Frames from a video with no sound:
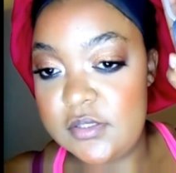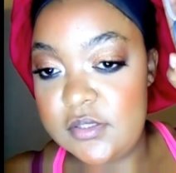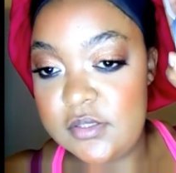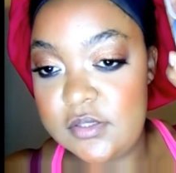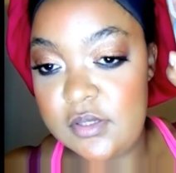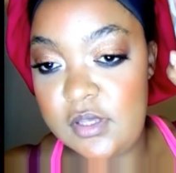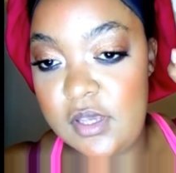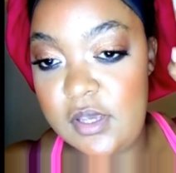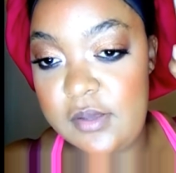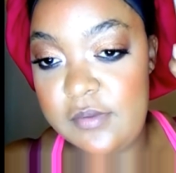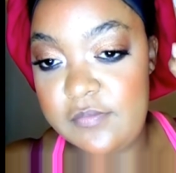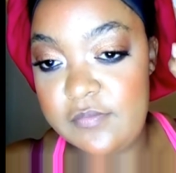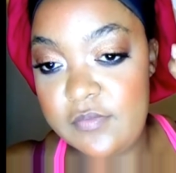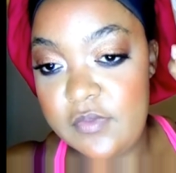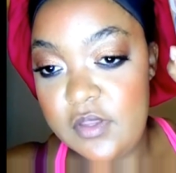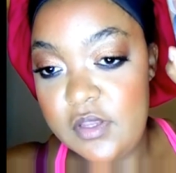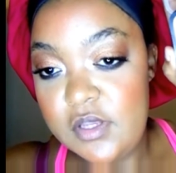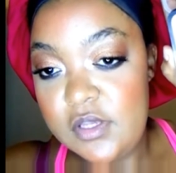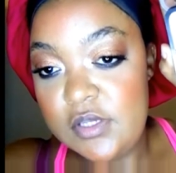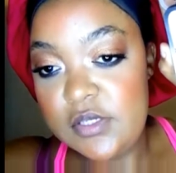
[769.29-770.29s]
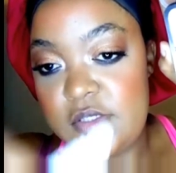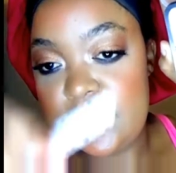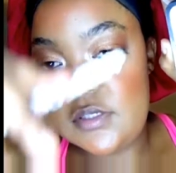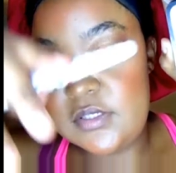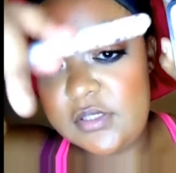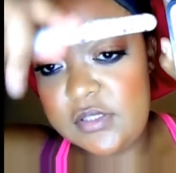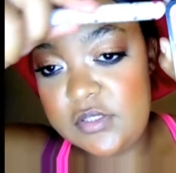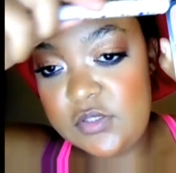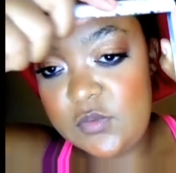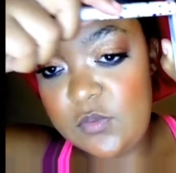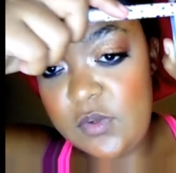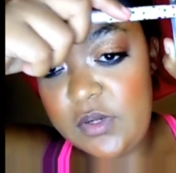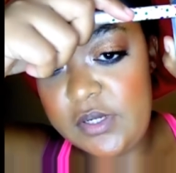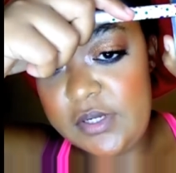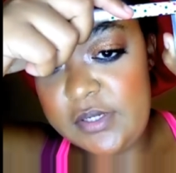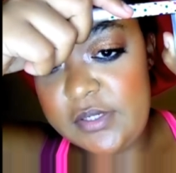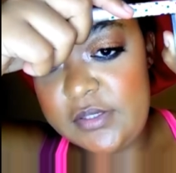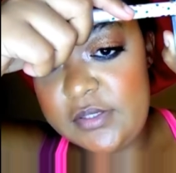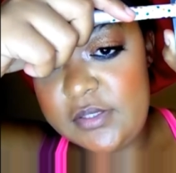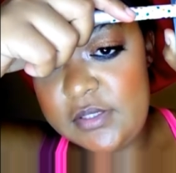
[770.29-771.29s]
Okay, so this
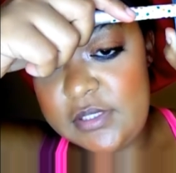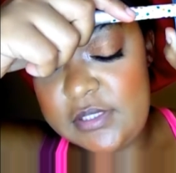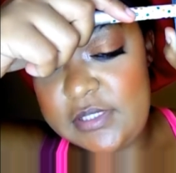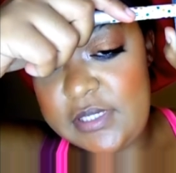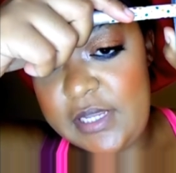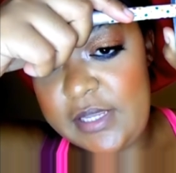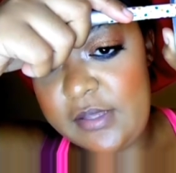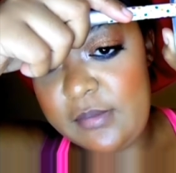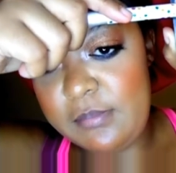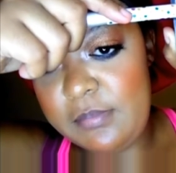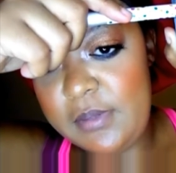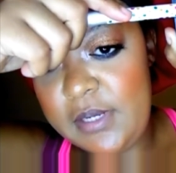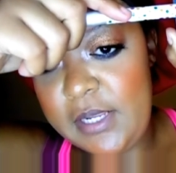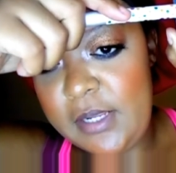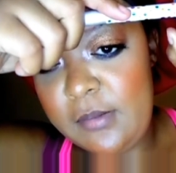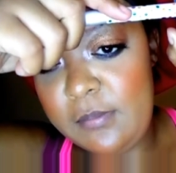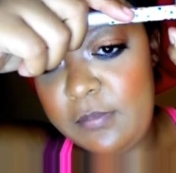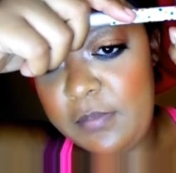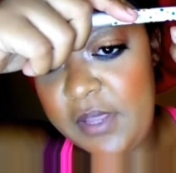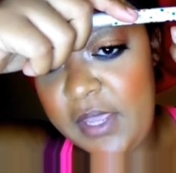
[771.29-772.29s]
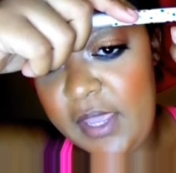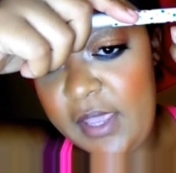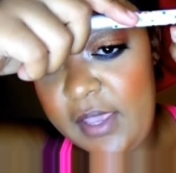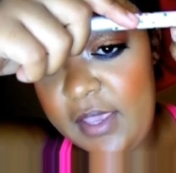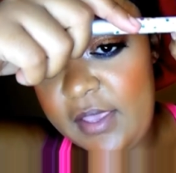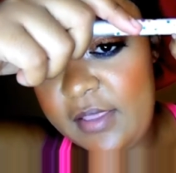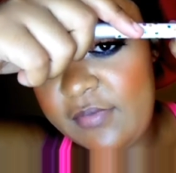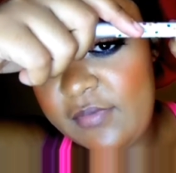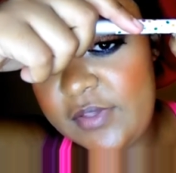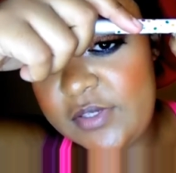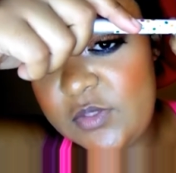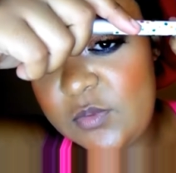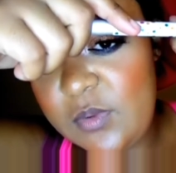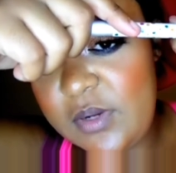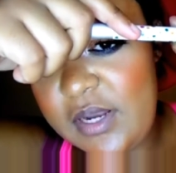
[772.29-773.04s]
one is like plain pink. This one